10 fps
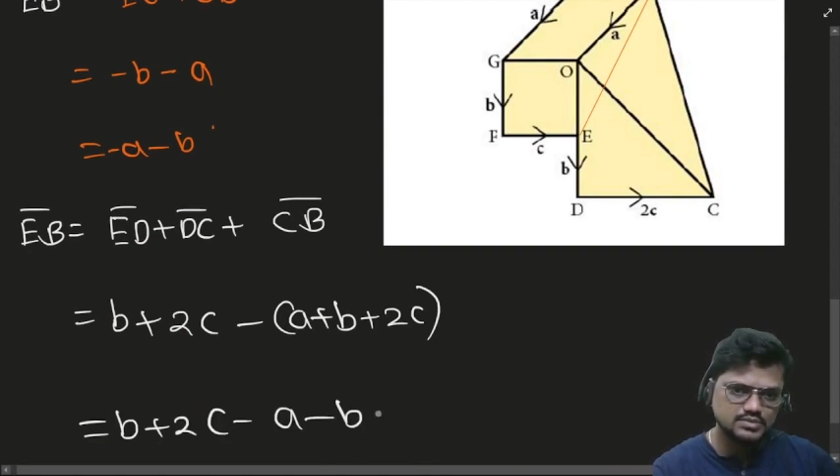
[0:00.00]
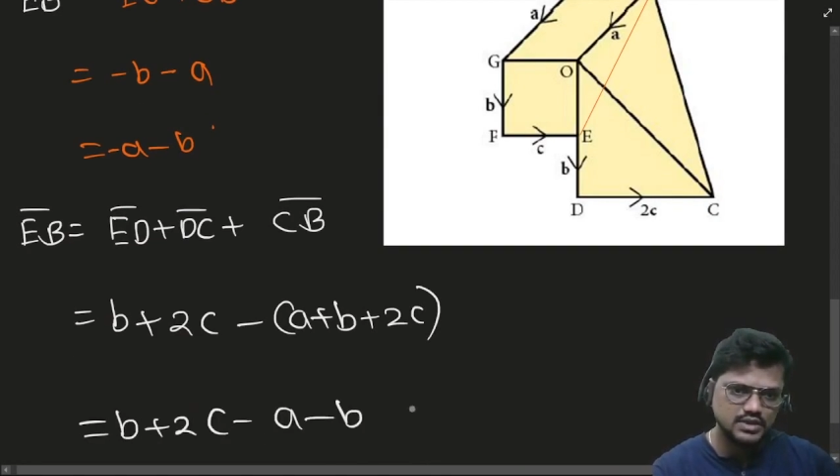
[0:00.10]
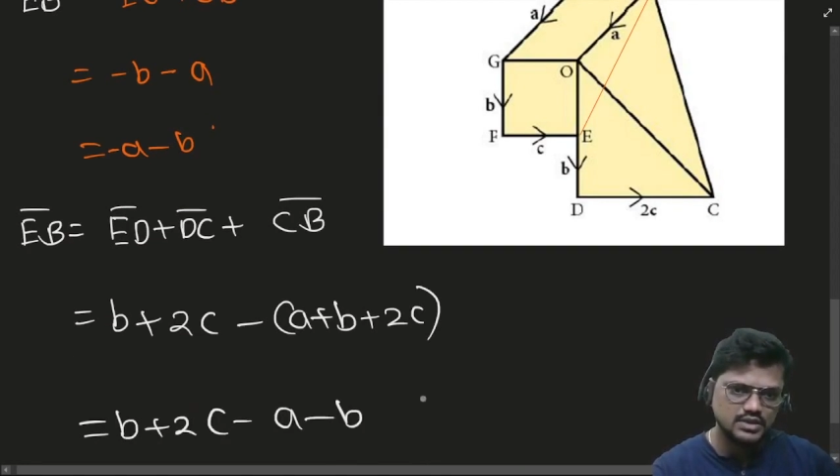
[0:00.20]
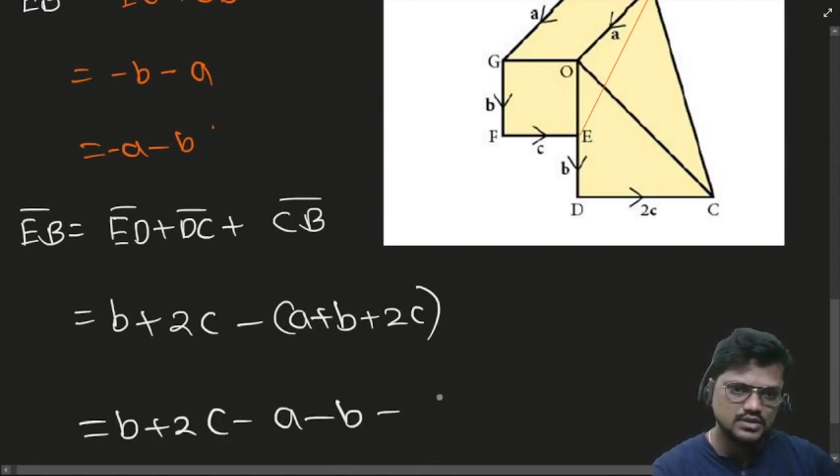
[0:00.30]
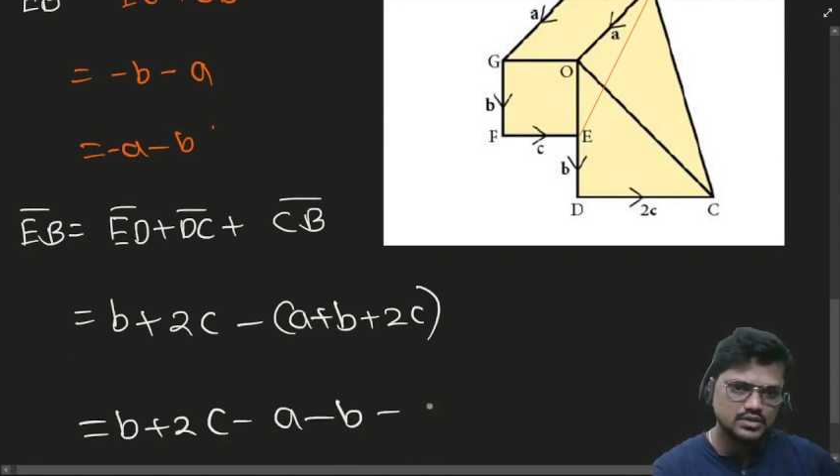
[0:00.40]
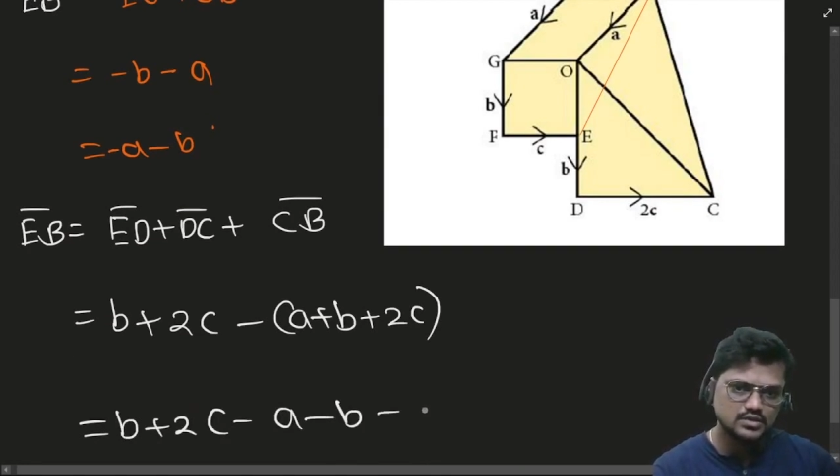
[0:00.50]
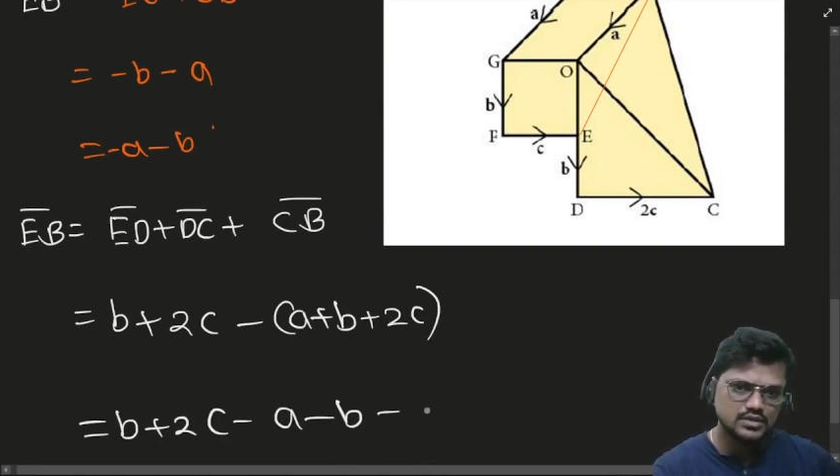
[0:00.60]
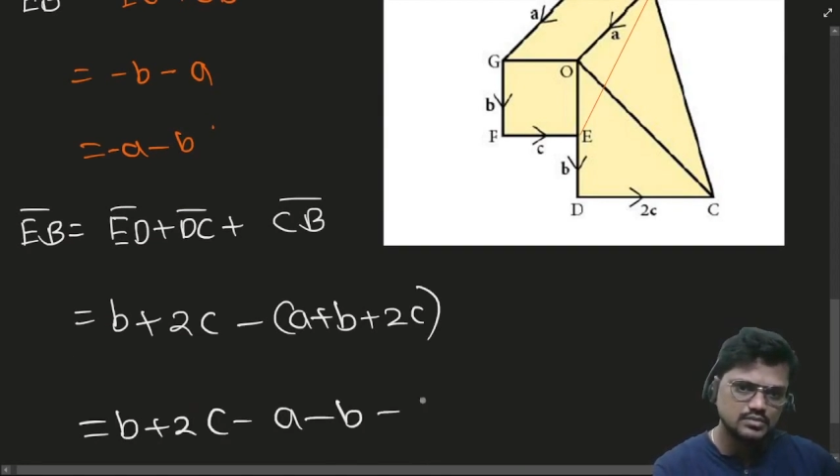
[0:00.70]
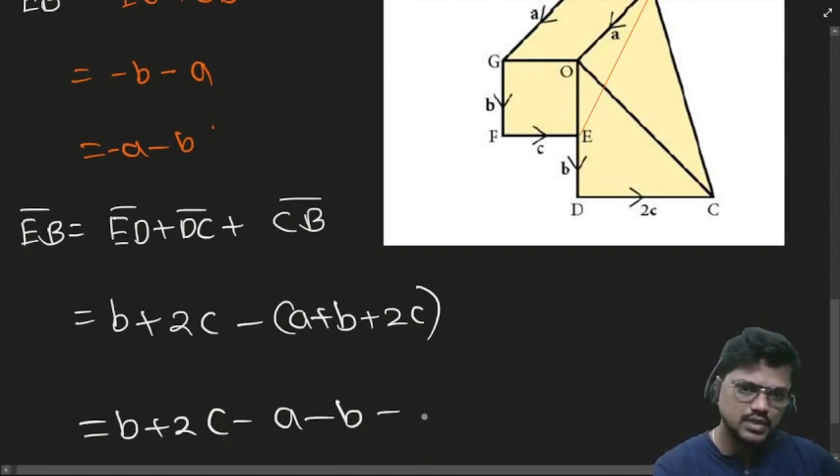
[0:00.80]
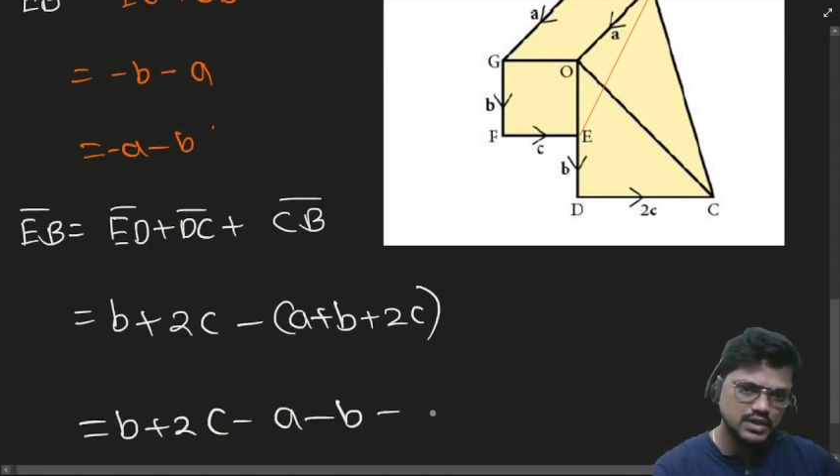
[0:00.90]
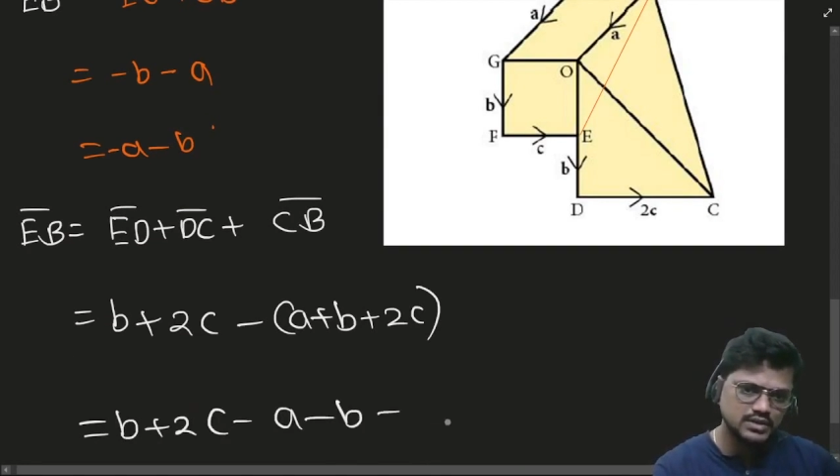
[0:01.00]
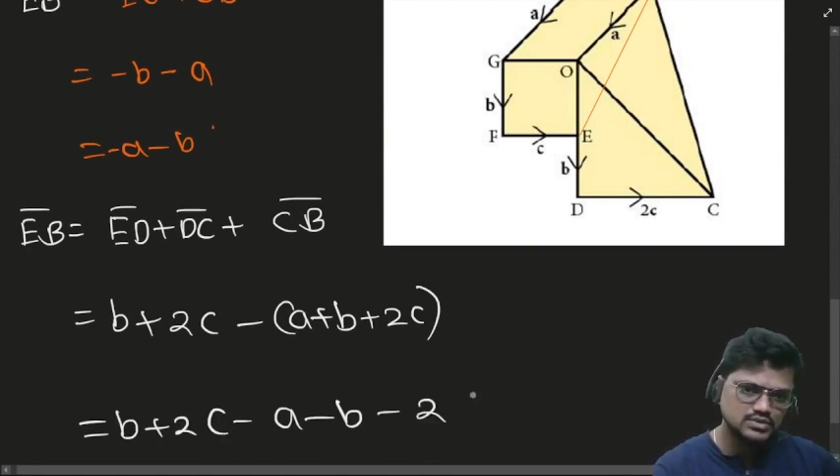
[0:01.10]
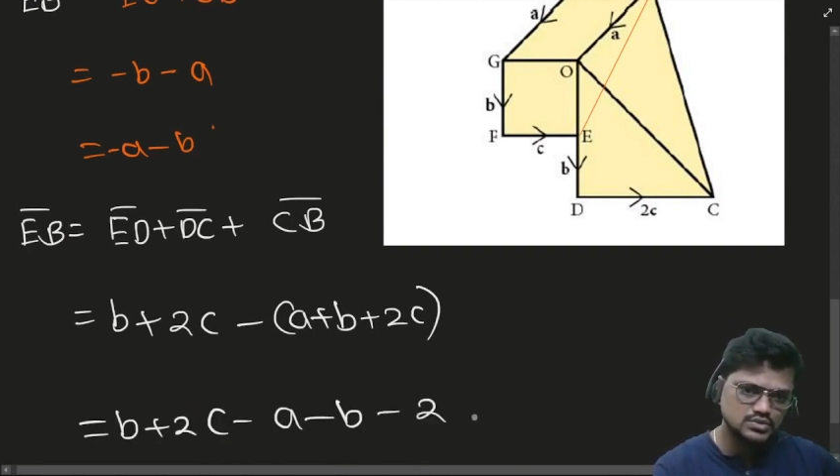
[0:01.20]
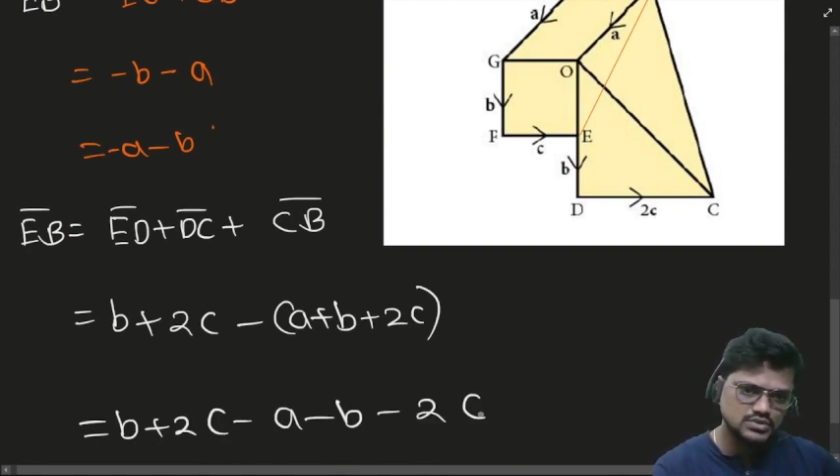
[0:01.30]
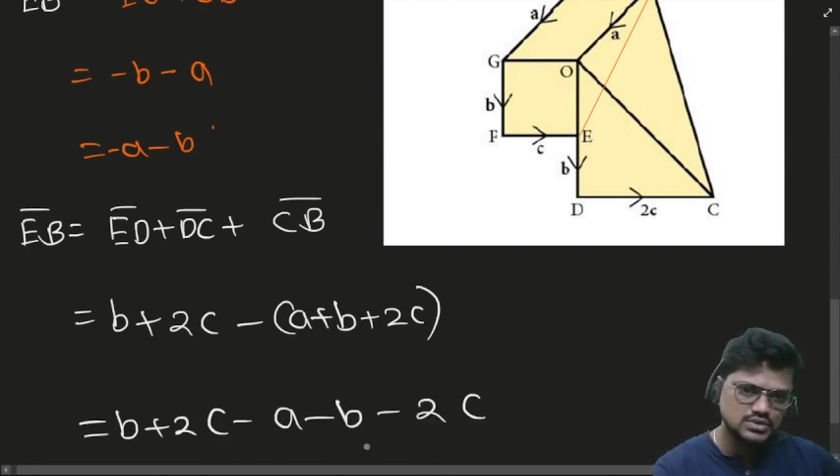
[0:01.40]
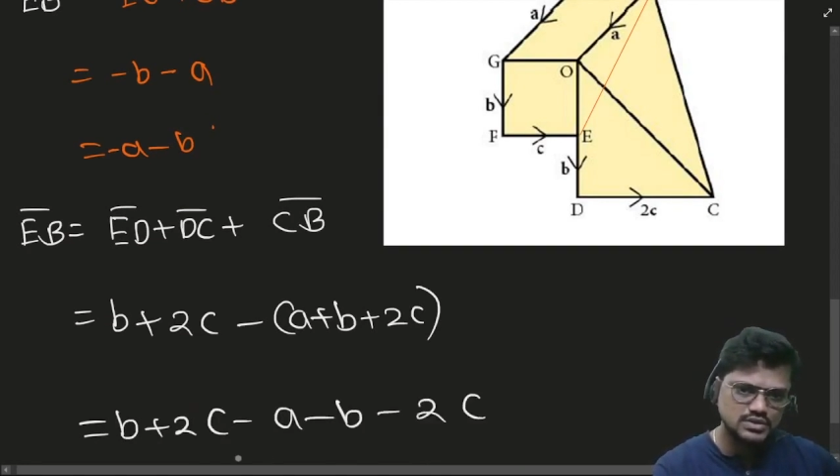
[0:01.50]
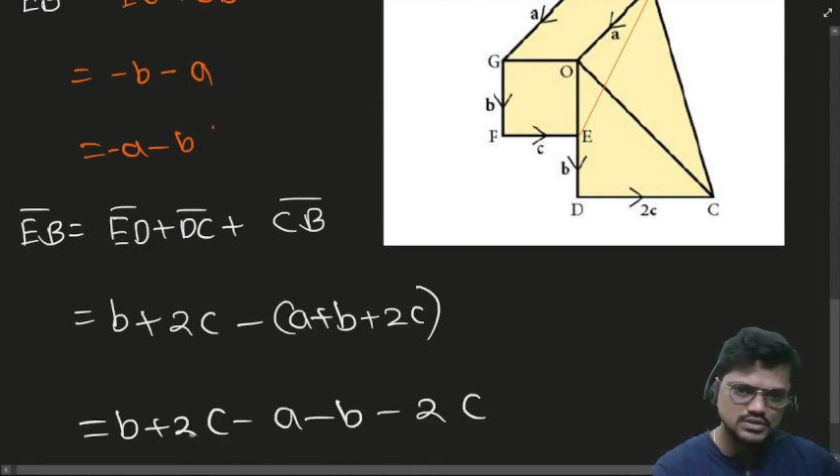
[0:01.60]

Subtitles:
B minus 2C.